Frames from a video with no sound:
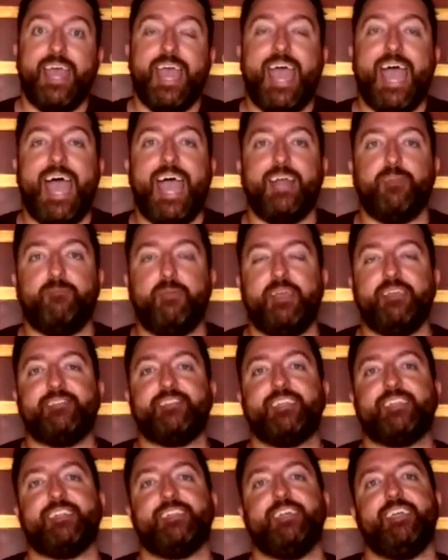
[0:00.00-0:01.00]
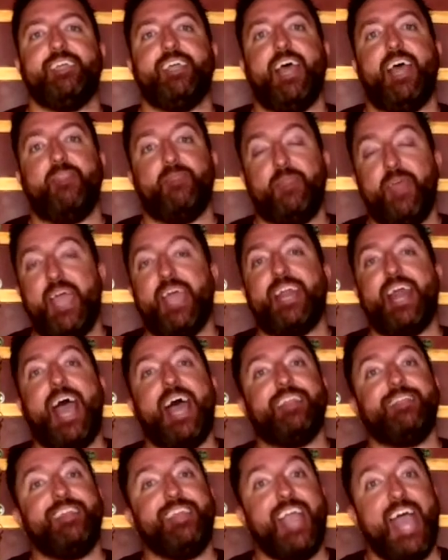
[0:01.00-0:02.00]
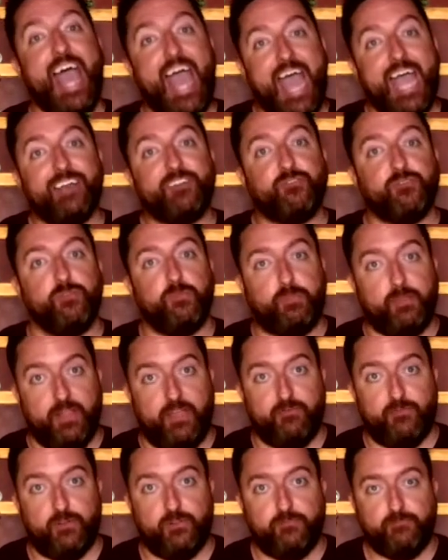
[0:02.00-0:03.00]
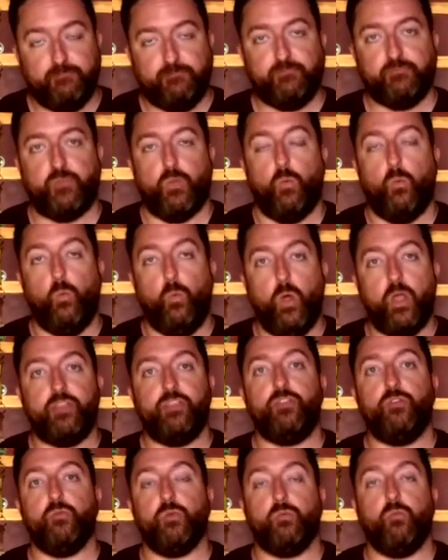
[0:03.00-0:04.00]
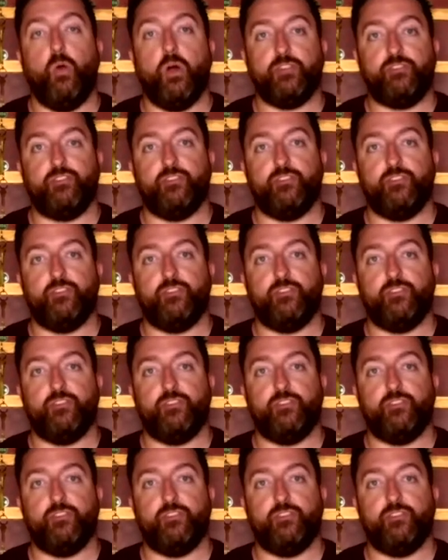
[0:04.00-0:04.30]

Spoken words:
And basically, and then at the ad group level, what you would want to